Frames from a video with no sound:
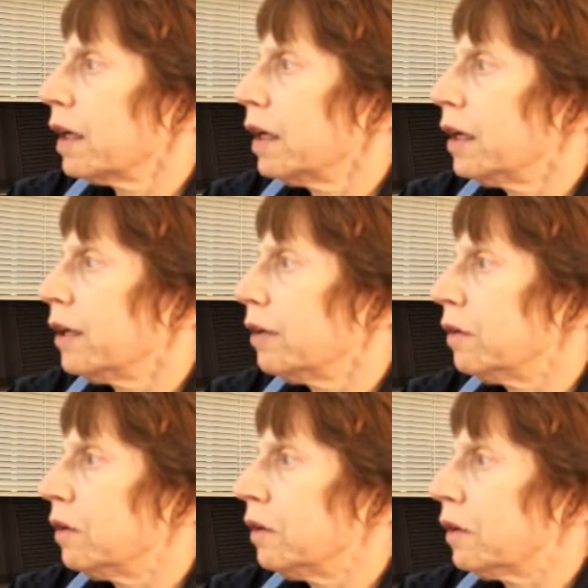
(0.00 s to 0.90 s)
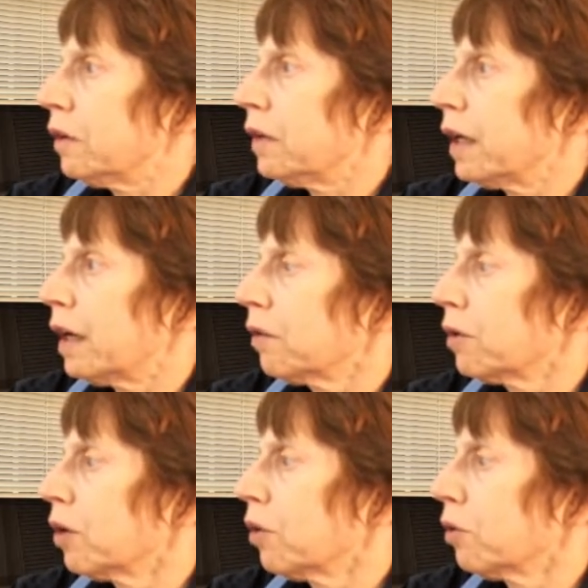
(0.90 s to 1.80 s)
It now
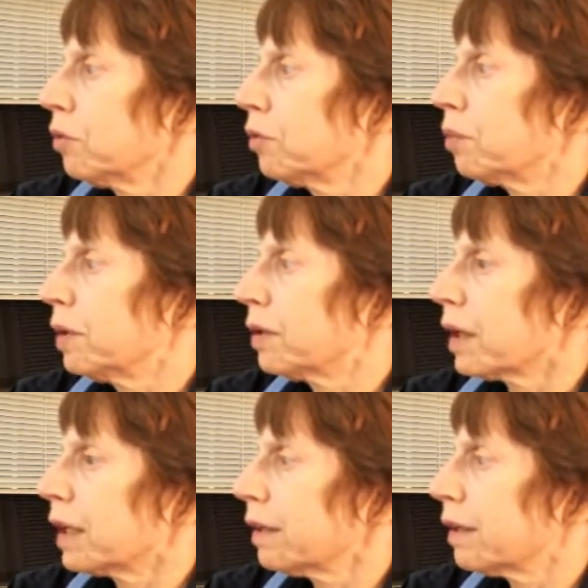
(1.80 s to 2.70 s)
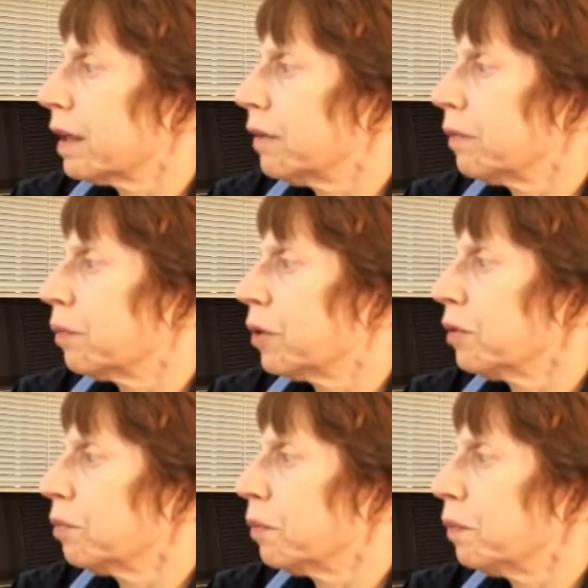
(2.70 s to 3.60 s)
goes, because I guess they've put
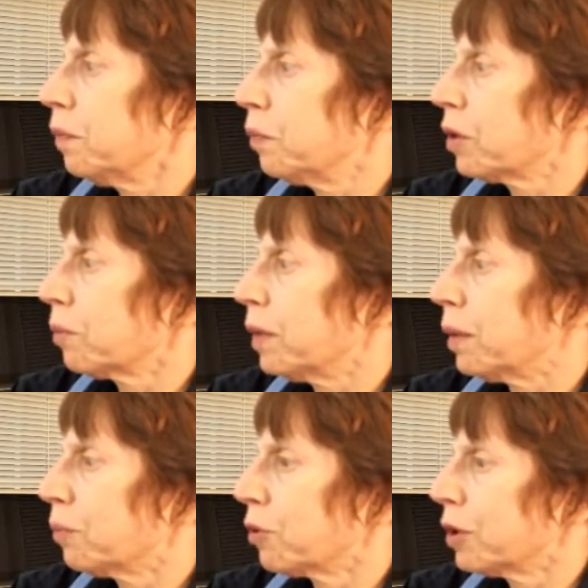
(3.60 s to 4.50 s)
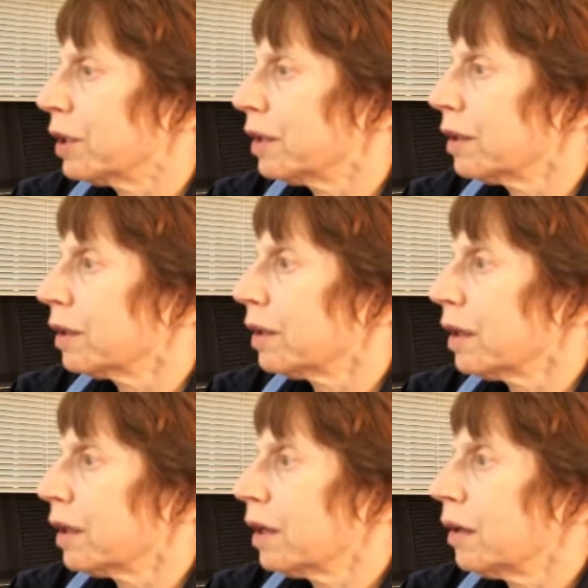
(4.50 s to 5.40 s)
a memory
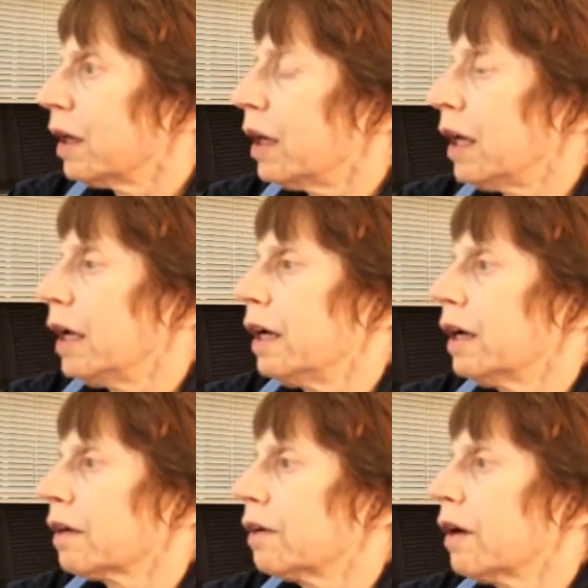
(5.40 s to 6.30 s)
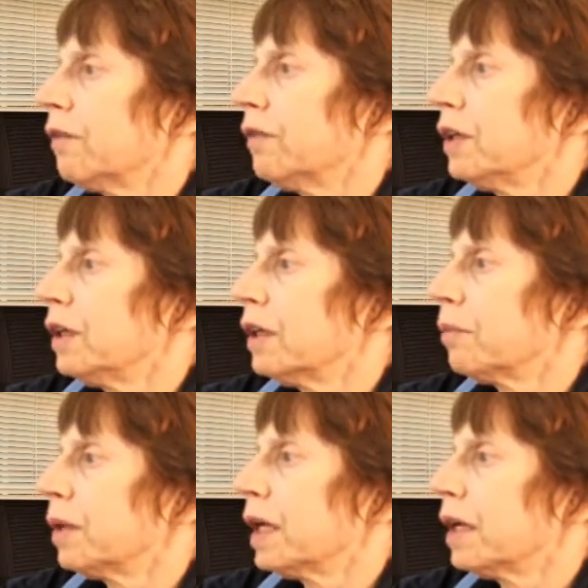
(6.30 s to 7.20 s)
AXI
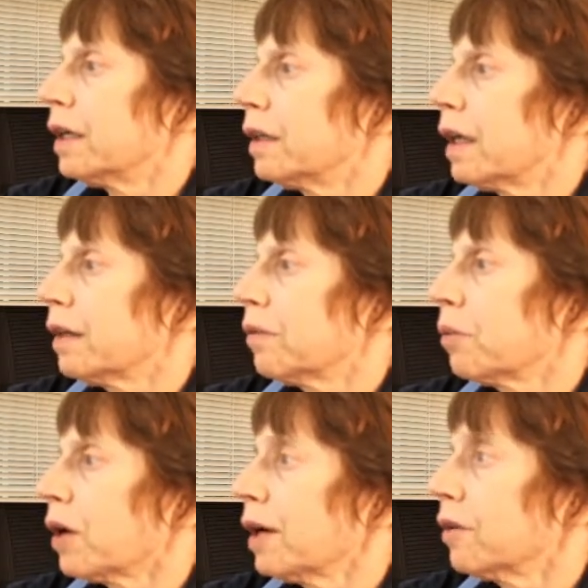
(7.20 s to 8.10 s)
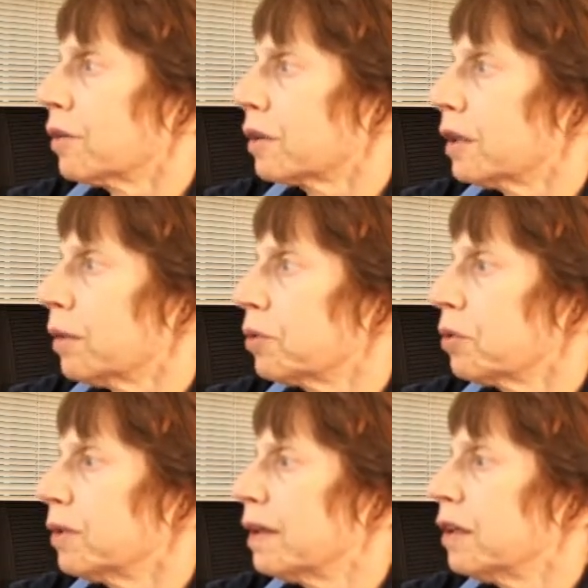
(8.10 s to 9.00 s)
VDMA. That's what I hooked it up to,
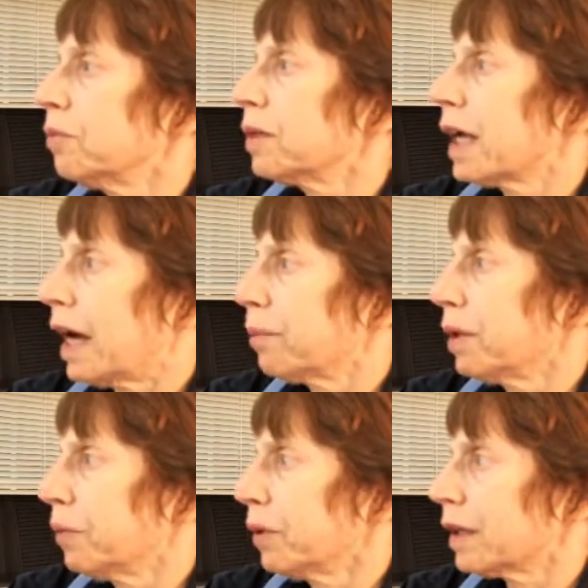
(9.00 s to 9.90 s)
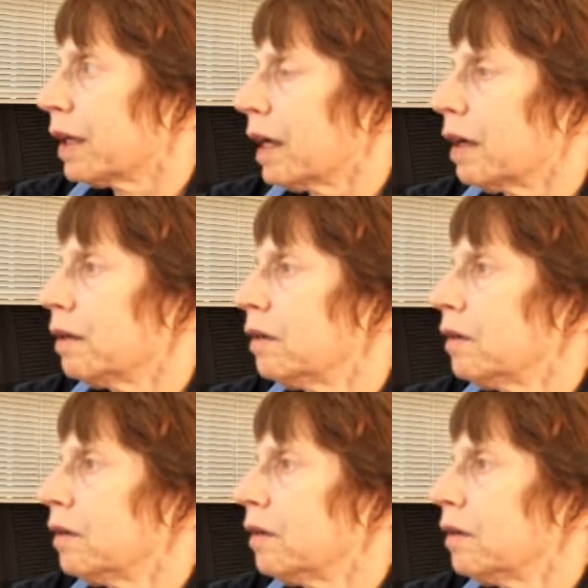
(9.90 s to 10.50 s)
and it seems happy with that.